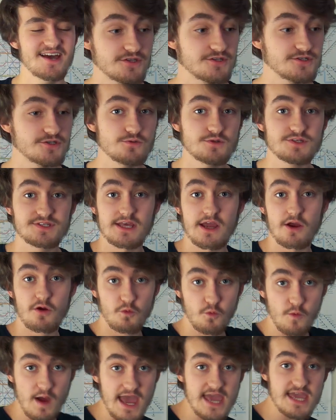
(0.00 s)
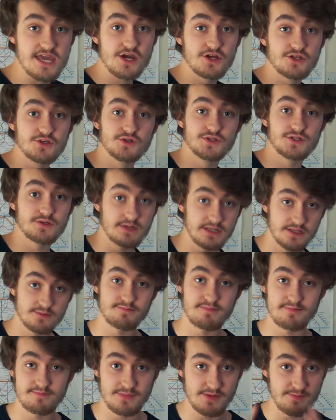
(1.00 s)
As soon as they're away and you're
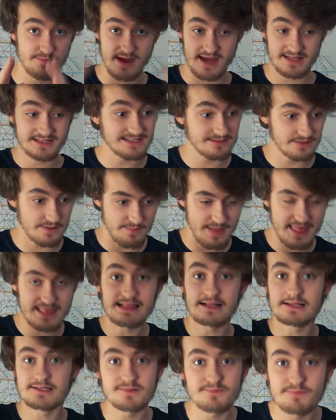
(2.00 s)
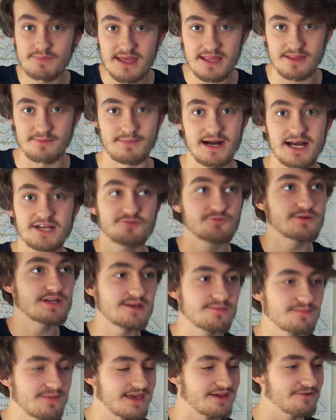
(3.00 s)
doing the mentalism bit, the mind
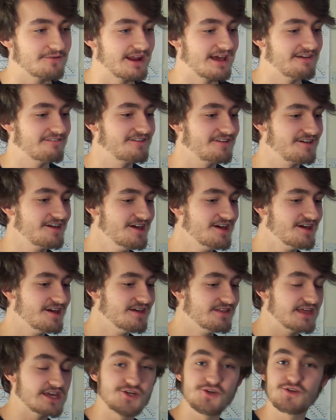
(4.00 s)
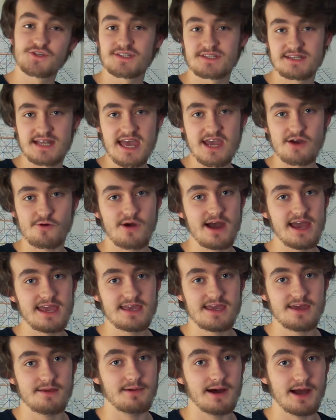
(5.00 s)
reading bit, whatever, they should stay
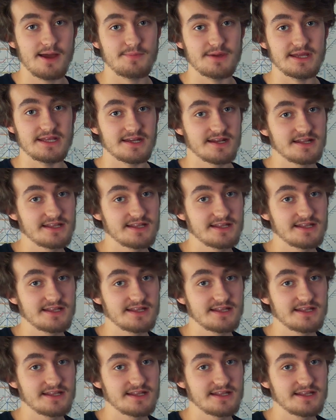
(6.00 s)
away, in my opinion.